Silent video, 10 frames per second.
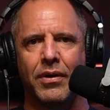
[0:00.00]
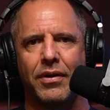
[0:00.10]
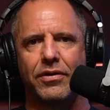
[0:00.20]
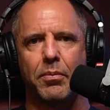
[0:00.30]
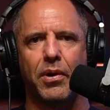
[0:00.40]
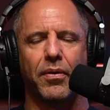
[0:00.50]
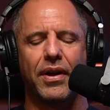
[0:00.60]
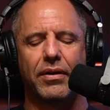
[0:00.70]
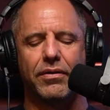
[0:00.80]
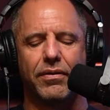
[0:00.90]
Some people
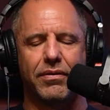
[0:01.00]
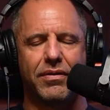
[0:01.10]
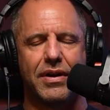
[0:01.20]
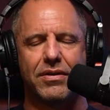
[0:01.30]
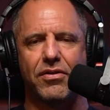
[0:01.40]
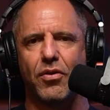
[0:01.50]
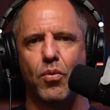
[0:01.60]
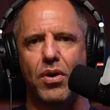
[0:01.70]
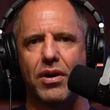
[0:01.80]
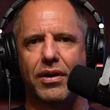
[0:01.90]
think it doesn't
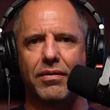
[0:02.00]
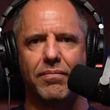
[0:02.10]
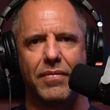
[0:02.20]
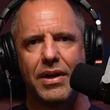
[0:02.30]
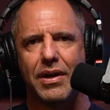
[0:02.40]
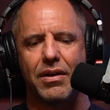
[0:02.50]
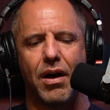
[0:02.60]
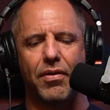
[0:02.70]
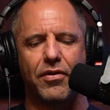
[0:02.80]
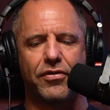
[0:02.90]
work, and
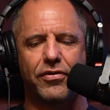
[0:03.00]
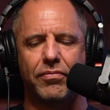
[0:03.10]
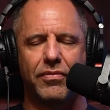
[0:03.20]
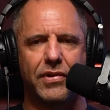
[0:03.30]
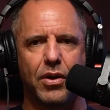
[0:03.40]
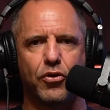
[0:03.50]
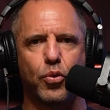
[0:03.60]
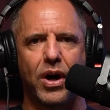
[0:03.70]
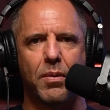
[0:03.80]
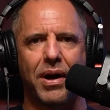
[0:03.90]
others,
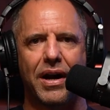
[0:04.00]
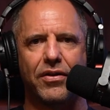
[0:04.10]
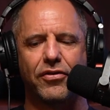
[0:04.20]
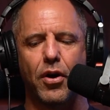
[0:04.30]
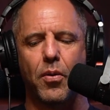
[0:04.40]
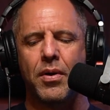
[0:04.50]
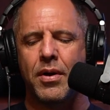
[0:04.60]
swear by it. So